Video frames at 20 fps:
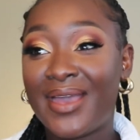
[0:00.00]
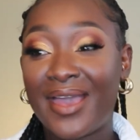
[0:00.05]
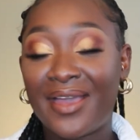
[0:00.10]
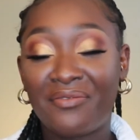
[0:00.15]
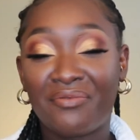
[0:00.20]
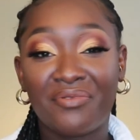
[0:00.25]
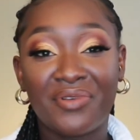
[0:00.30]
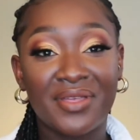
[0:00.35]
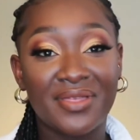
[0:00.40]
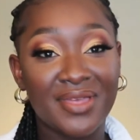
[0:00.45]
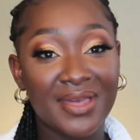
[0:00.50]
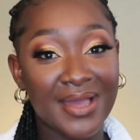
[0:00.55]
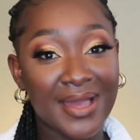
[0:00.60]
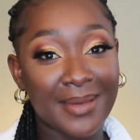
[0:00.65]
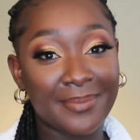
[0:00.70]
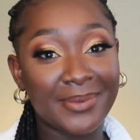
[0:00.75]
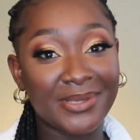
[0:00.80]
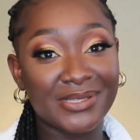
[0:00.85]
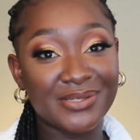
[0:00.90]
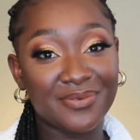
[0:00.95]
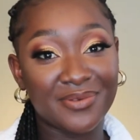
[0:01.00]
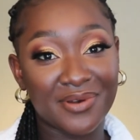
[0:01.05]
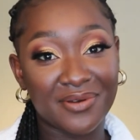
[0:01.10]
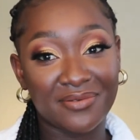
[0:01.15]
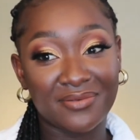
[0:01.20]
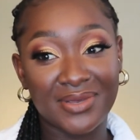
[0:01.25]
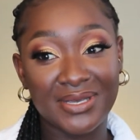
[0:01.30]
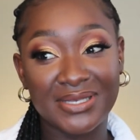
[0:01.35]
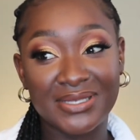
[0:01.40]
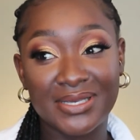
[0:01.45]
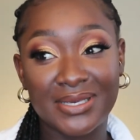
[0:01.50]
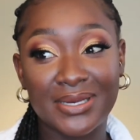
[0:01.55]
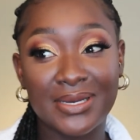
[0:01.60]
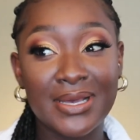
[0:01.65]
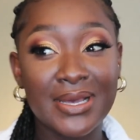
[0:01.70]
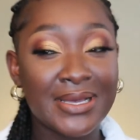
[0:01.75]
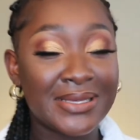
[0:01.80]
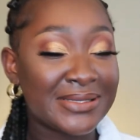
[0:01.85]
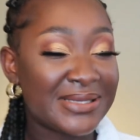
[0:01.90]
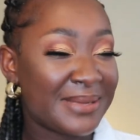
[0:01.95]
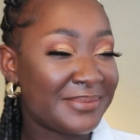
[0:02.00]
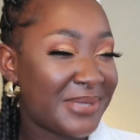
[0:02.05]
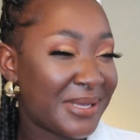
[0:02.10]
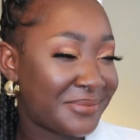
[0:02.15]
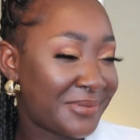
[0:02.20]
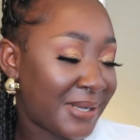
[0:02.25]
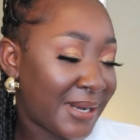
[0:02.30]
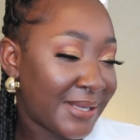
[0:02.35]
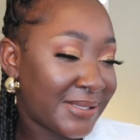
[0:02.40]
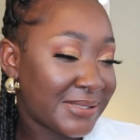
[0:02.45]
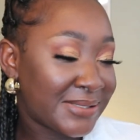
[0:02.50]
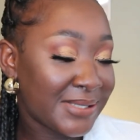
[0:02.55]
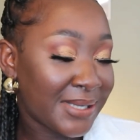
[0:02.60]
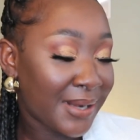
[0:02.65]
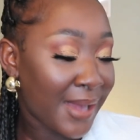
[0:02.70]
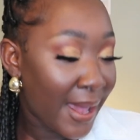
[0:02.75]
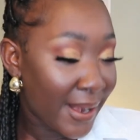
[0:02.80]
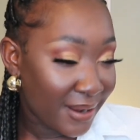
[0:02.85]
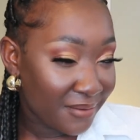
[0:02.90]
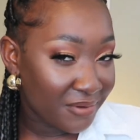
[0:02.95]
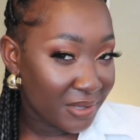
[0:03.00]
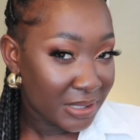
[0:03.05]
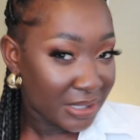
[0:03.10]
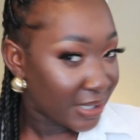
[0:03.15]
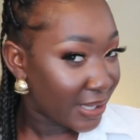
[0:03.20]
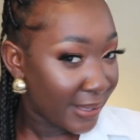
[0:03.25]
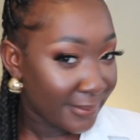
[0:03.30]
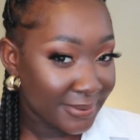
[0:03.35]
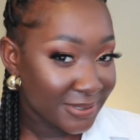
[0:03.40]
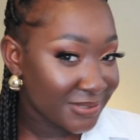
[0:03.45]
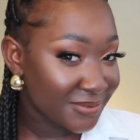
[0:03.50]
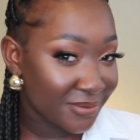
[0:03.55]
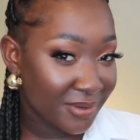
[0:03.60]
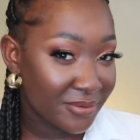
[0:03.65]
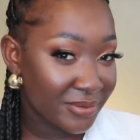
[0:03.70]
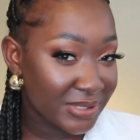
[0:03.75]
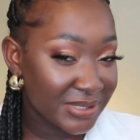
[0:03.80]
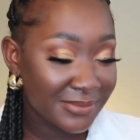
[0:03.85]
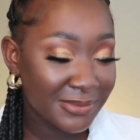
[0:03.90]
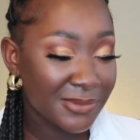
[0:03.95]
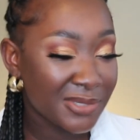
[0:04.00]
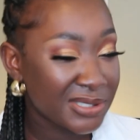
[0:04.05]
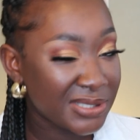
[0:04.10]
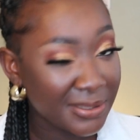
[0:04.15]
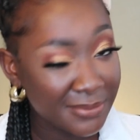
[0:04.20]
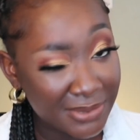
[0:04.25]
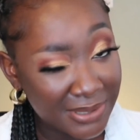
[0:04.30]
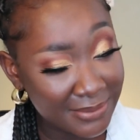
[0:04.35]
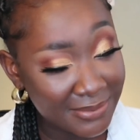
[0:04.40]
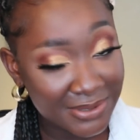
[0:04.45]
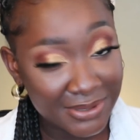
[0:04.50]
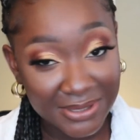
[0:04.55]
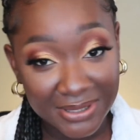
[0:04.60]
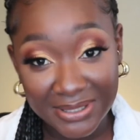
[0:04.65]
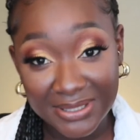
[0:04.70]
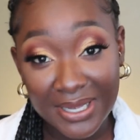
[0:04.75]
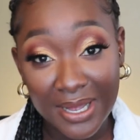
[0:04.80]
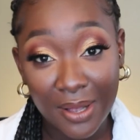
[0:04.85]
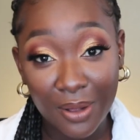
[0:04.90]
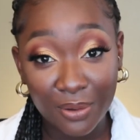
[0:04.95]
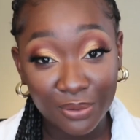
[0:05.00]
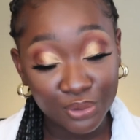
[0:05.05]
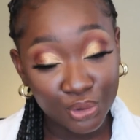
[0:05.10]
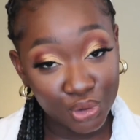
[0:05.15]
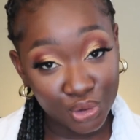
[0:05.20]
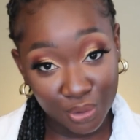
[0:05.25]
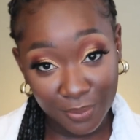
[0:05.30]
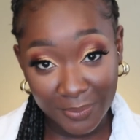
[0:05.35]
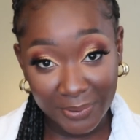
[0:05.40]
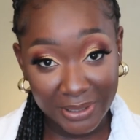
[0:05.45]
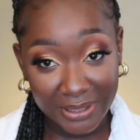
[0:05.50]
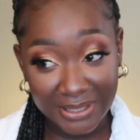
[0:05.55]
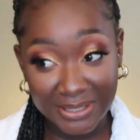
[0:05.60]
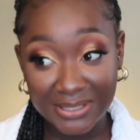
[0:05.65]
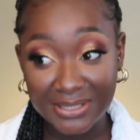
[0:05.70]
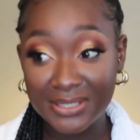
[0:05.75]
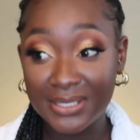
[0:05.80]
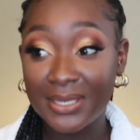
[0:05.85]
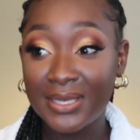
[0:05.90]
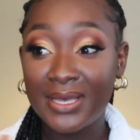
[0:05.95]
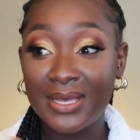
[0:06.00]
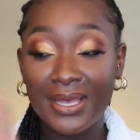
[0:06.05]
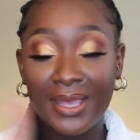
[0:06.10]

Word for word: Everything happens for a reason. Sometimes I like to say not everything happens for a reason, because sometimes it's just our own stupidness.